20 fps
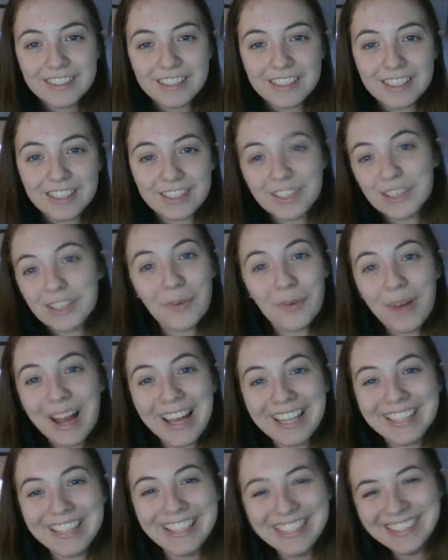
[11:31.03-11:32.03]
I don't know
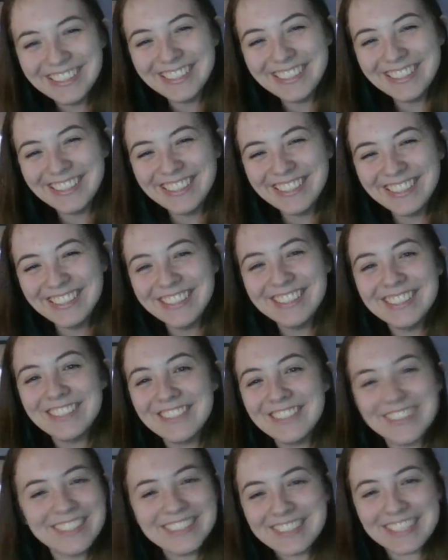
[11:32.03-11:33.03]
when,
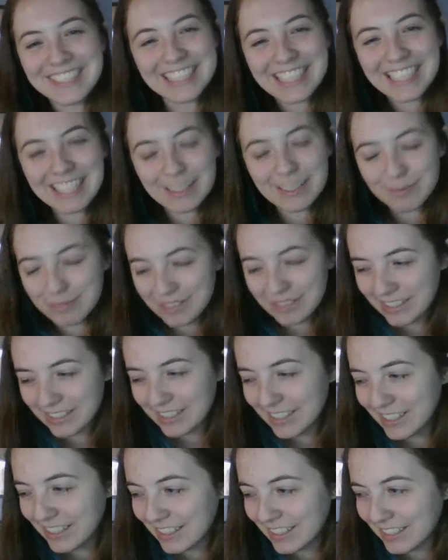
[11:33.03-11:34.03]
but it's going to happen. And
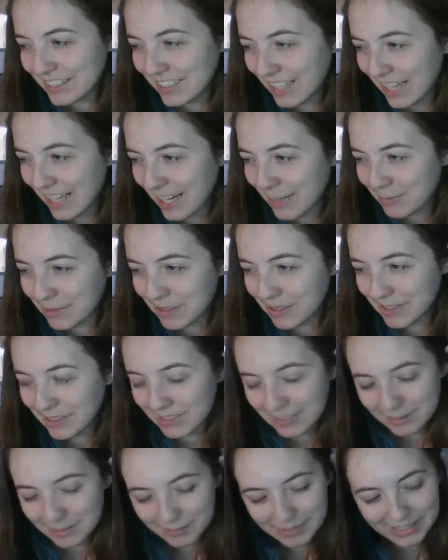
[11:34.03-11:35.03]
then it happened,
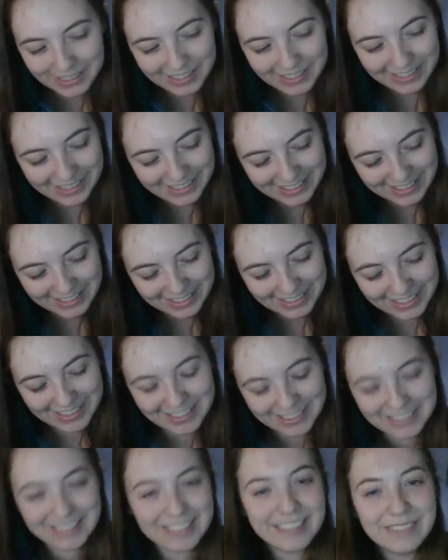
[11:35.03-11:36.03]
and I'm like,
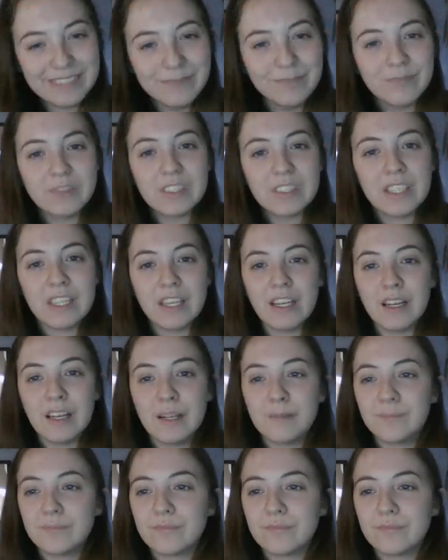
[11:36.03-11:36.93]
yeah.